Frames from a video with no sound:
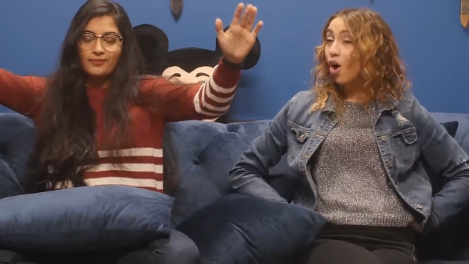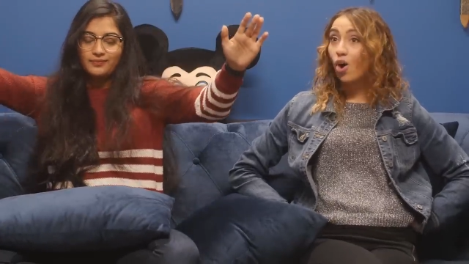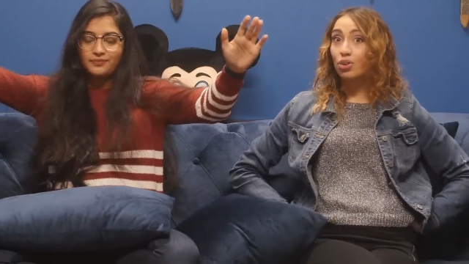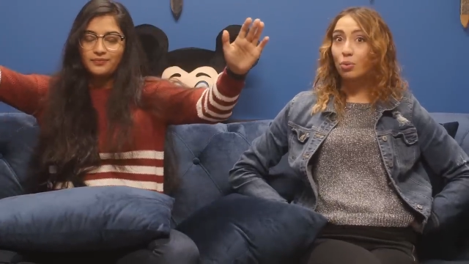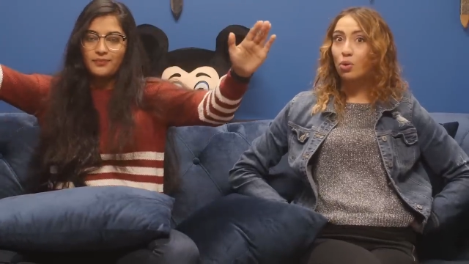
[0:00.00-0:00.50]

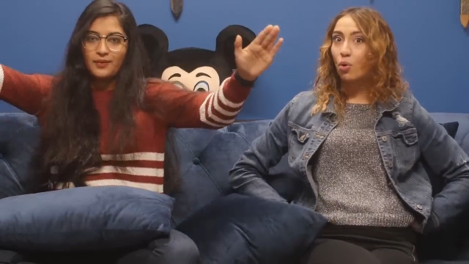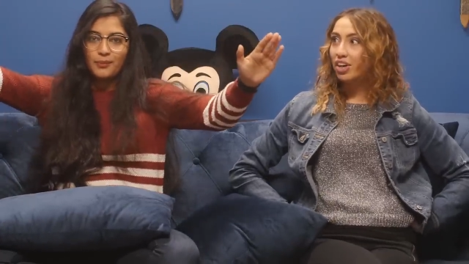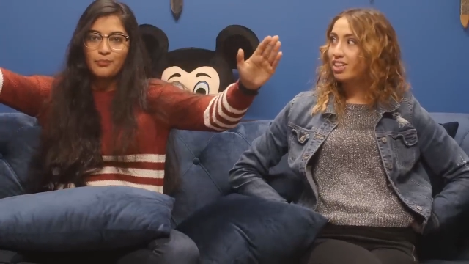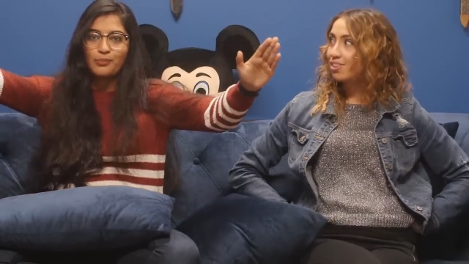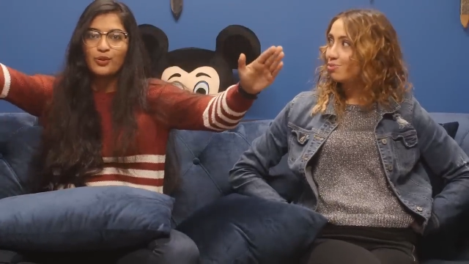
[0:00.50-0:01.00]
Speaker 1: Oh, the
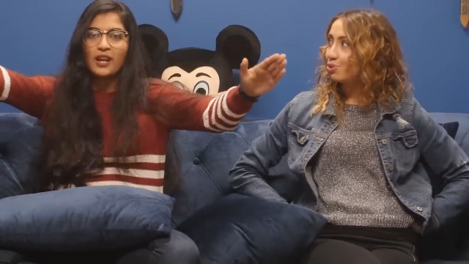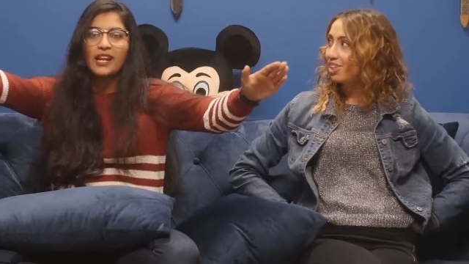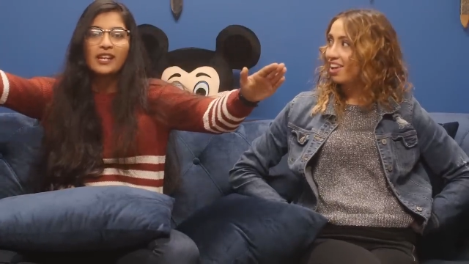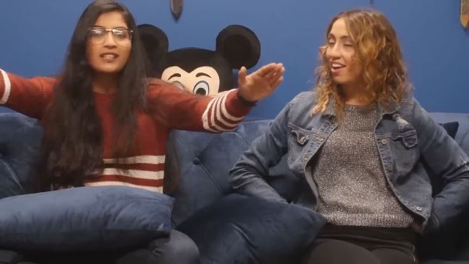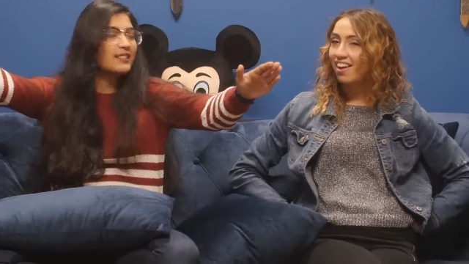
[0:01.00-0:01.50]
recordings.
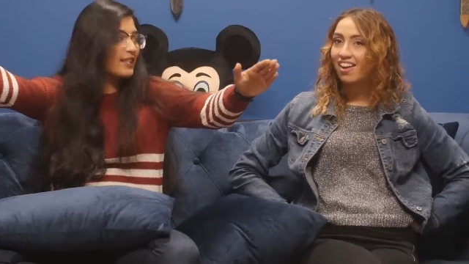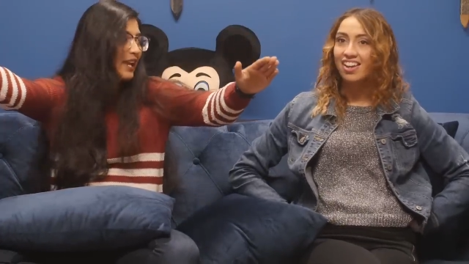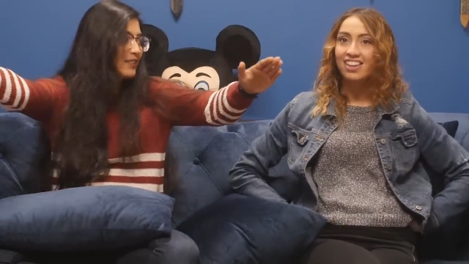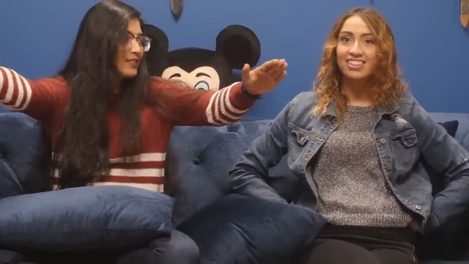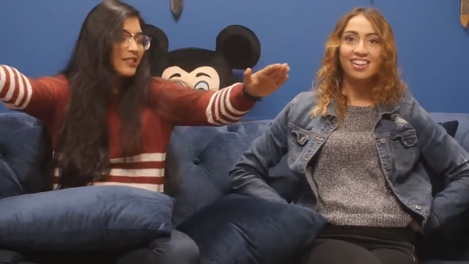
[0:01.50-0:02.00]

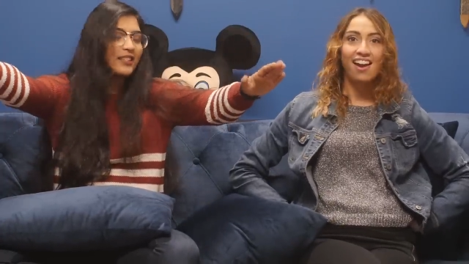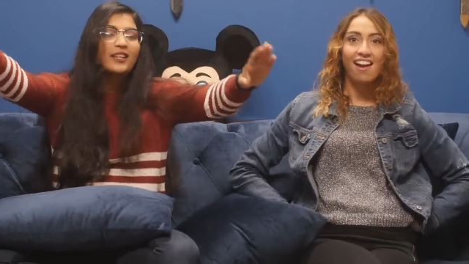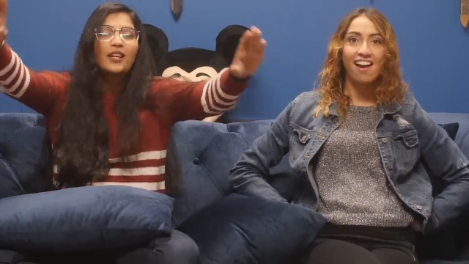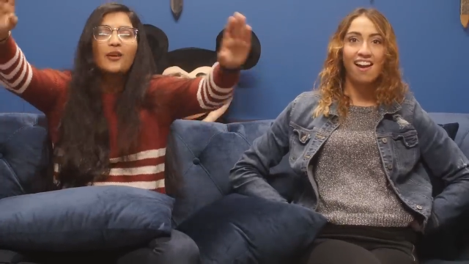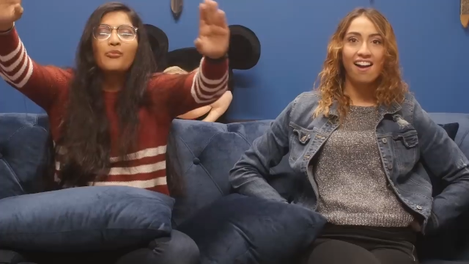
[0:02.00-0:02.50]

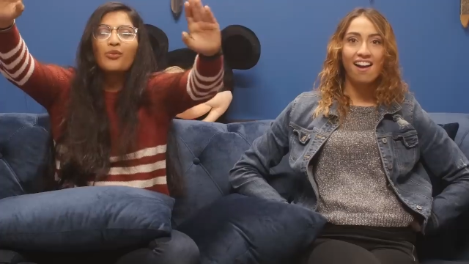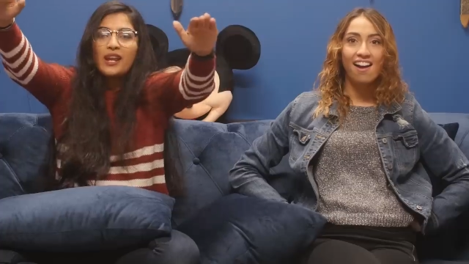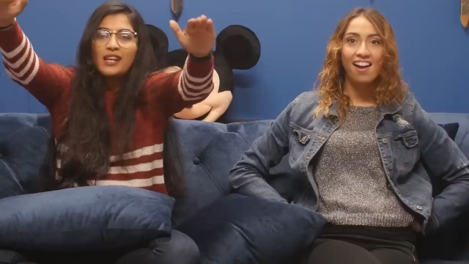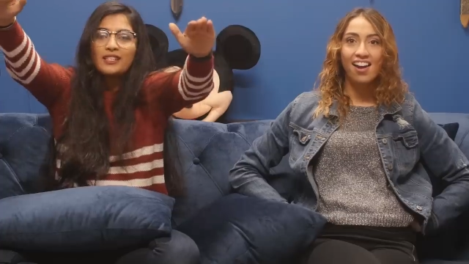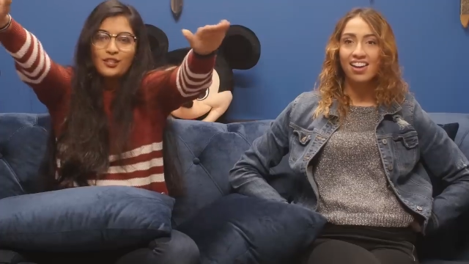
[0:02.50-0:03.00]

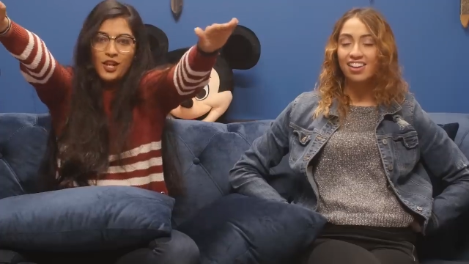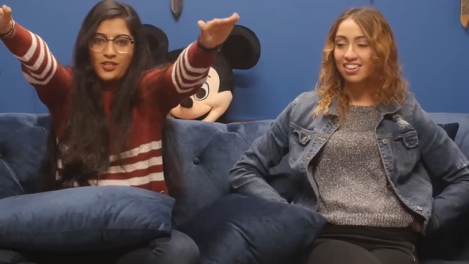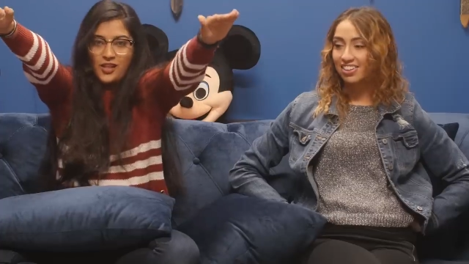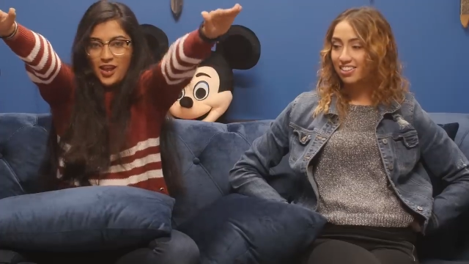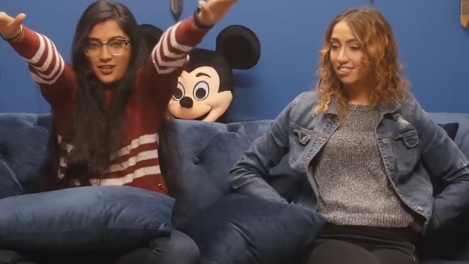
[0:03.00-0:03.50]
Speaker 2: Praise
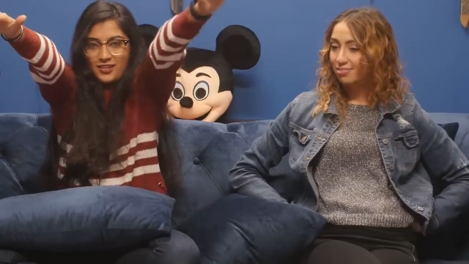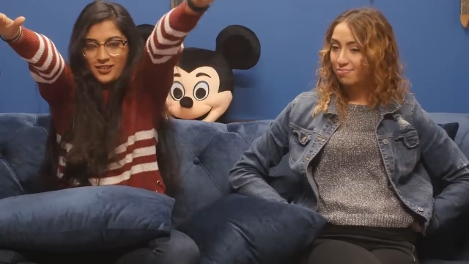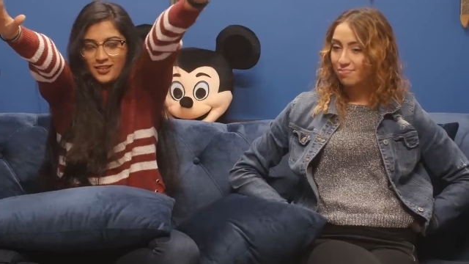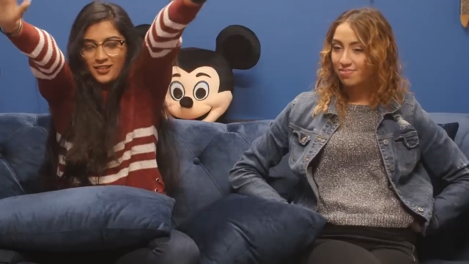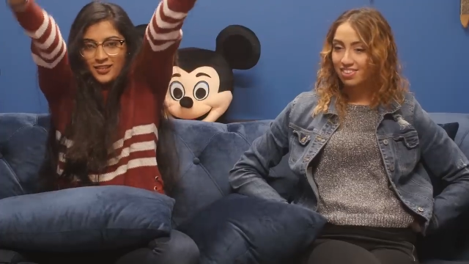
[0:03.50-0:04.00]
John
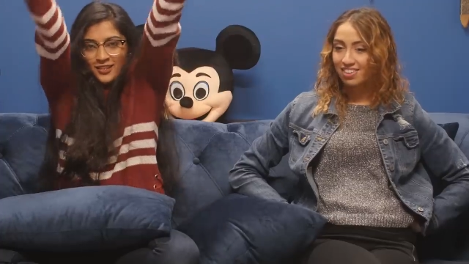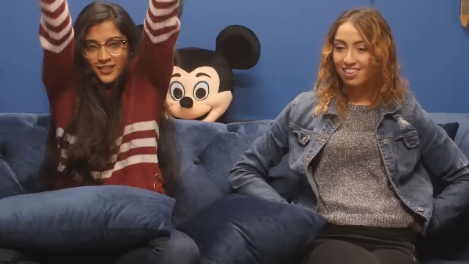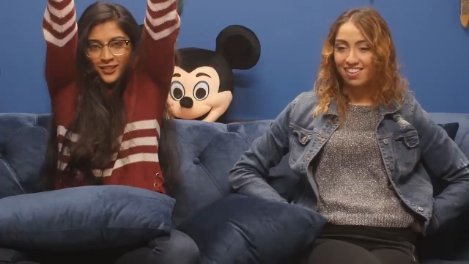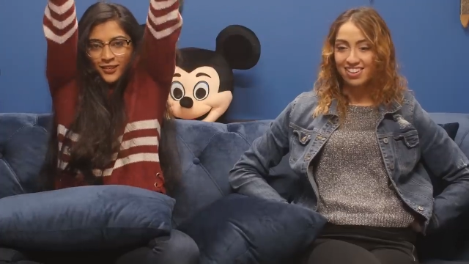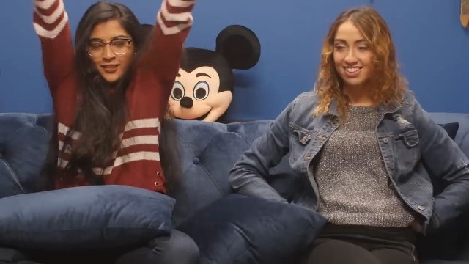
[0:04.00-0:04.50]
Locke.
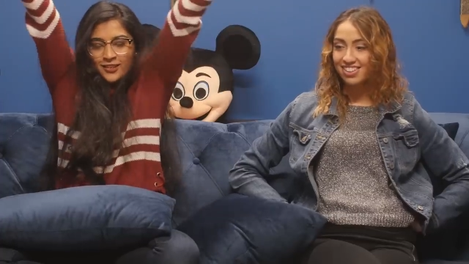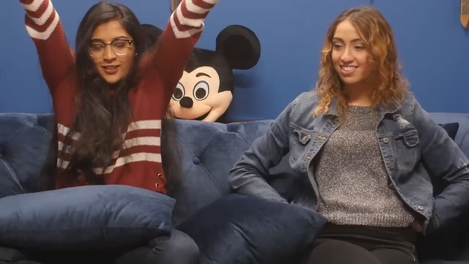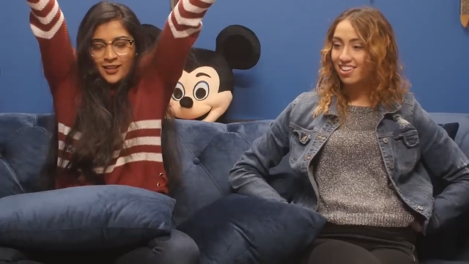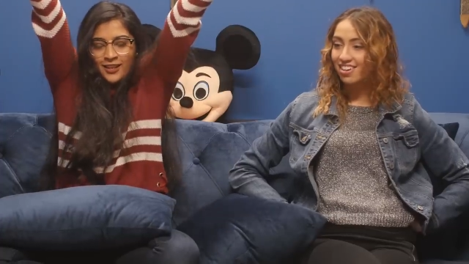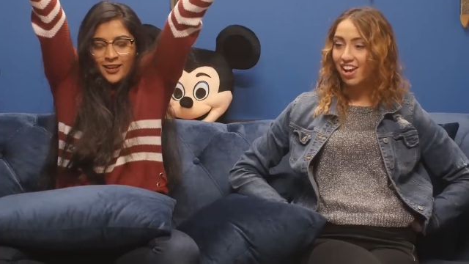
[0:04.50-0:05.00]

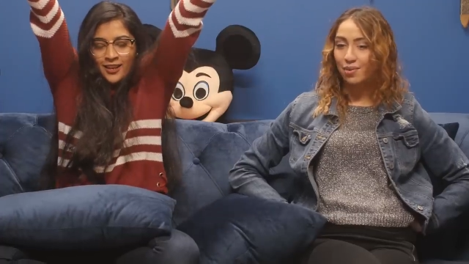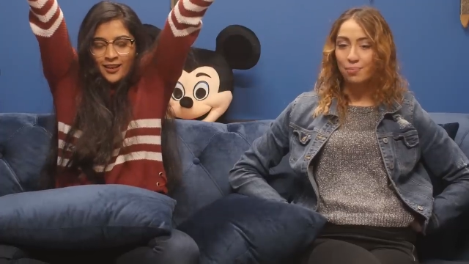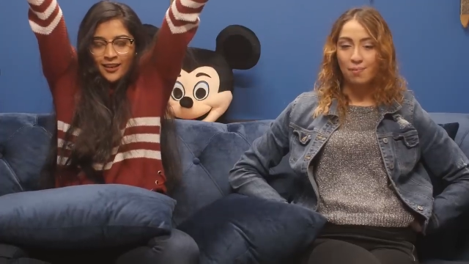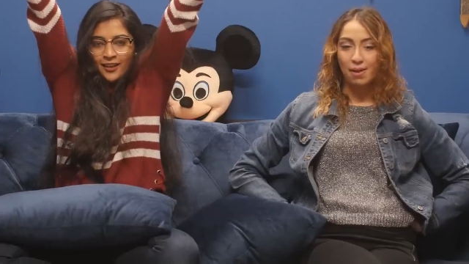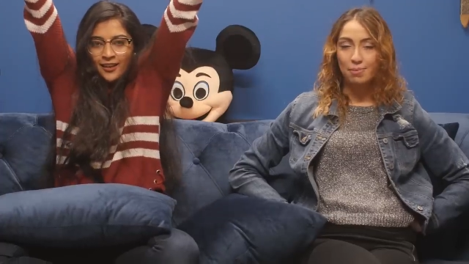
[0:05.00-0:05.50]
Speaker 1: Honestly, John,
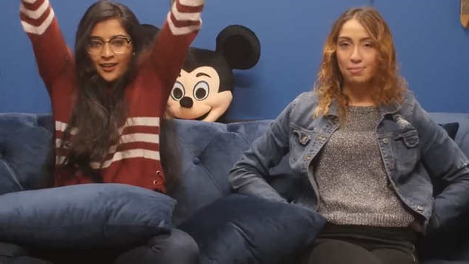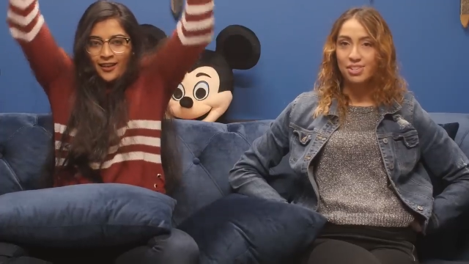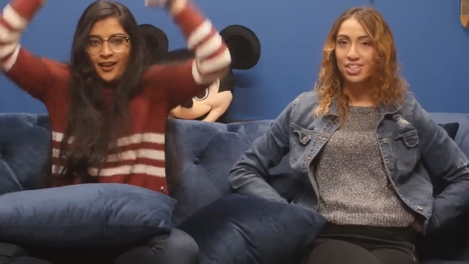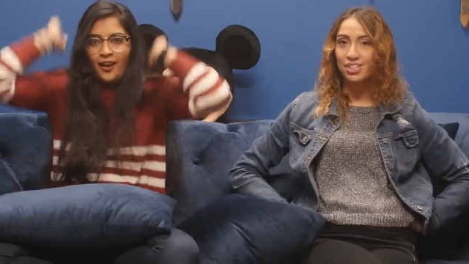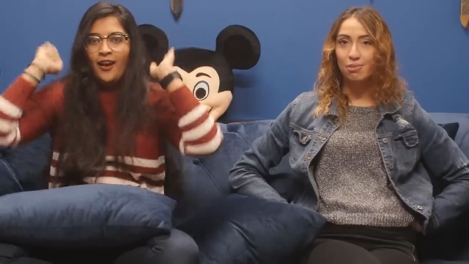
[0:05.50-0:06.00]
I've
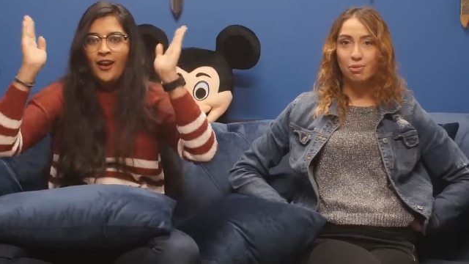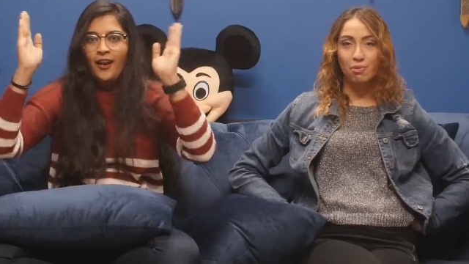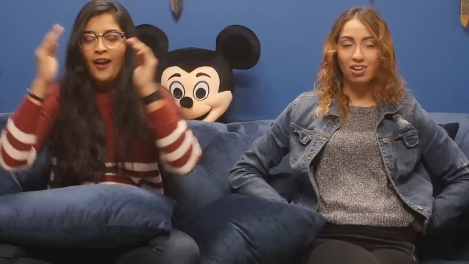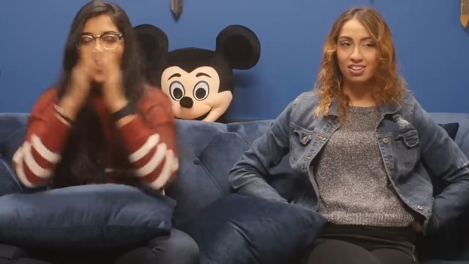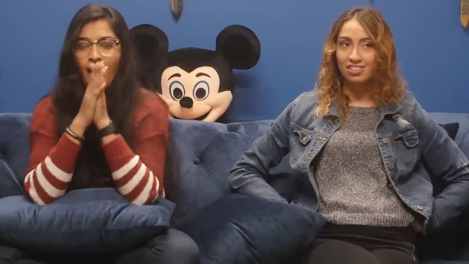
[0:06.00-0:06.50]
been missing you.
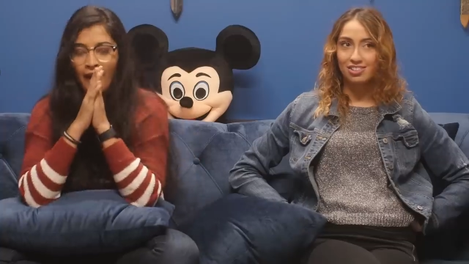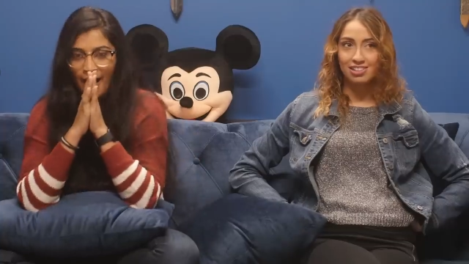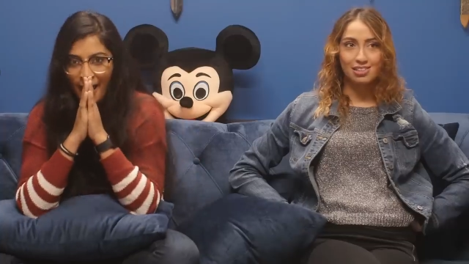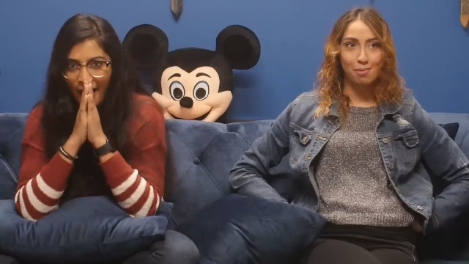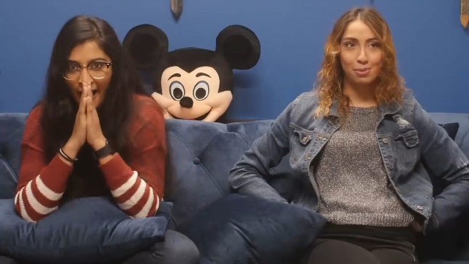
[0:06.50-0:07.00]
I've been wanting to see these